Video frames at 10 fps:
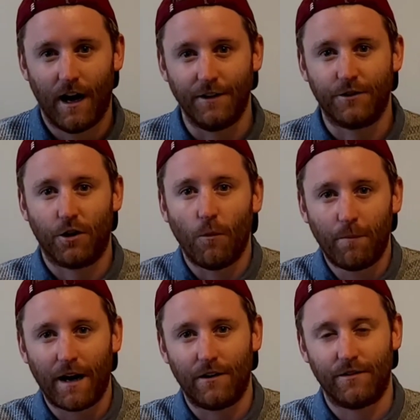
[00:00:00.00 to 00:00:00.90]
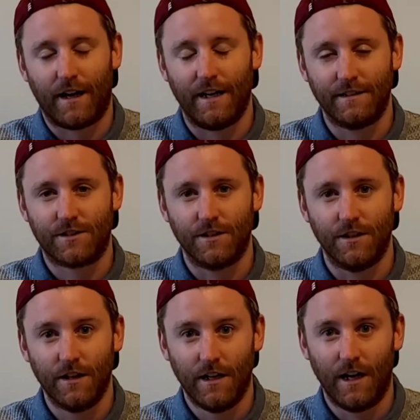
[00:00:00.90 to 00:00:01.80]
And you compound that
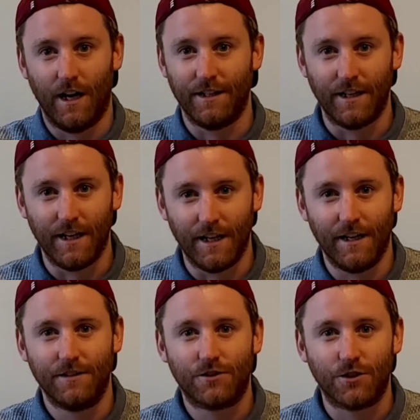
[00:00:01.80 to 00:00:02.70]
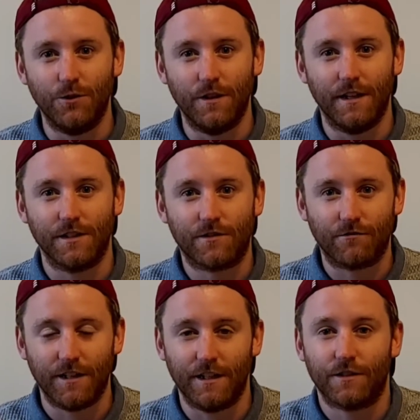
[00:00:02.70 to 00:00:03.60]
into a year, 2 years,
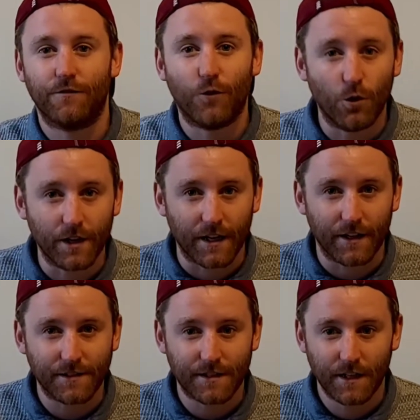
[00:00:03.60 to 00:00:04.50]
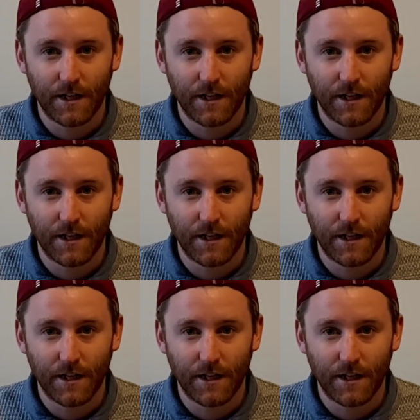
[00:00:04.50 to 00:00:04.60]
3 years, 4 years,